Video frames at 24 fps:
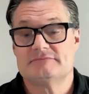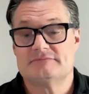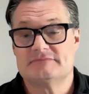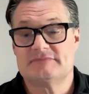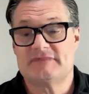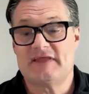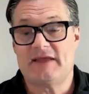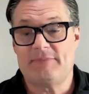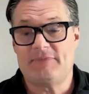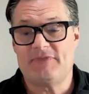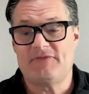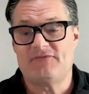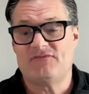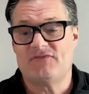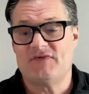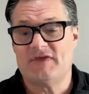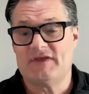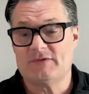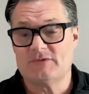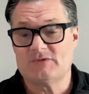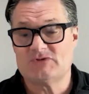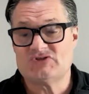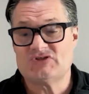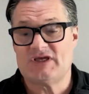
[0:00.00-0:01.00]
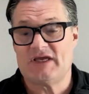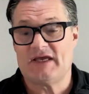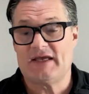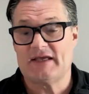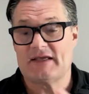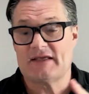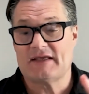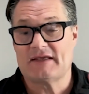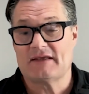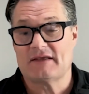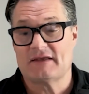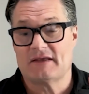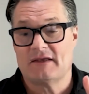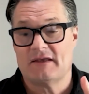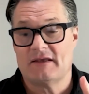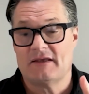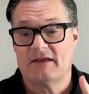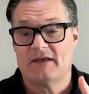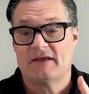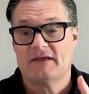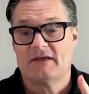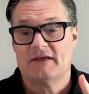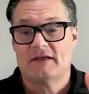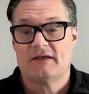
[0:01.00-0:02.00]
depth of field check,
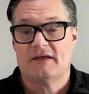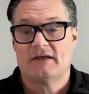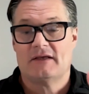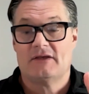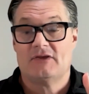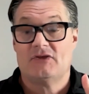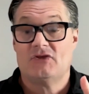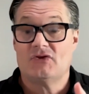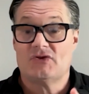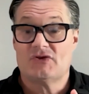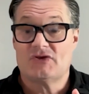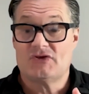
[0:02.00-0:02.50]
You